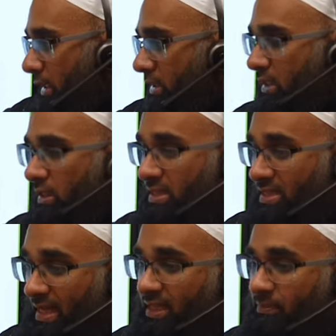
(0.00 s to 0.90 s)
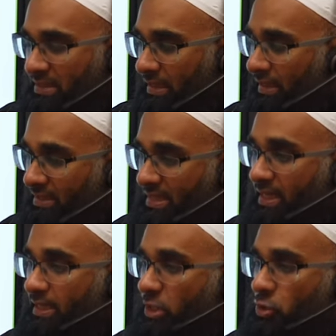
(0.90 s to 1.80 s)
the second masala, the
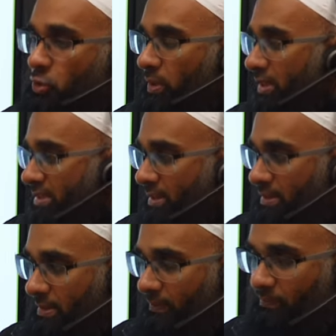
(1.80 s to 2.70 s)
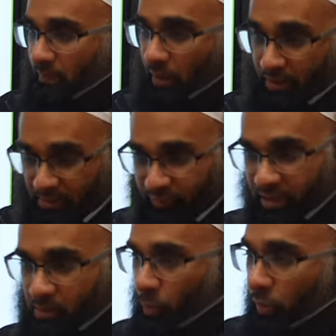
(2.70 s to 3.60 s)
second issue we are discussing, and this is
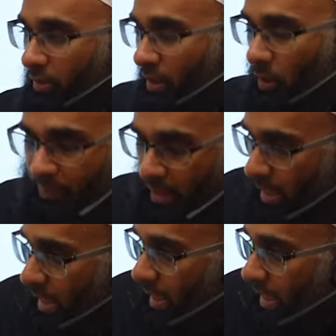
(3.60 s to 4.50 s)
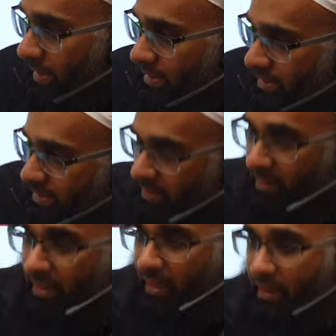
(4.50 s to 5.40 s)
very important now, is
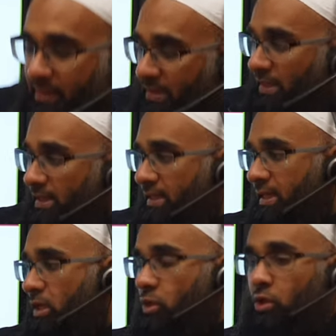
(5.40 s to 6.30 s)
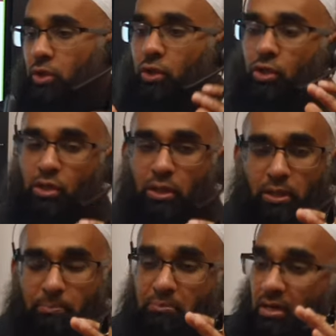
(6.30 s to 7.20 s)
the
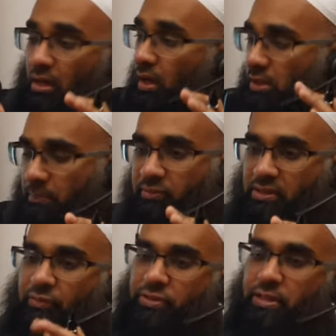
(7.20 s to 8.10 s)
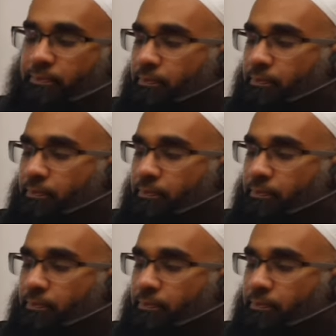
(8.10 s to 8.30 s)
maratib of the tafsir.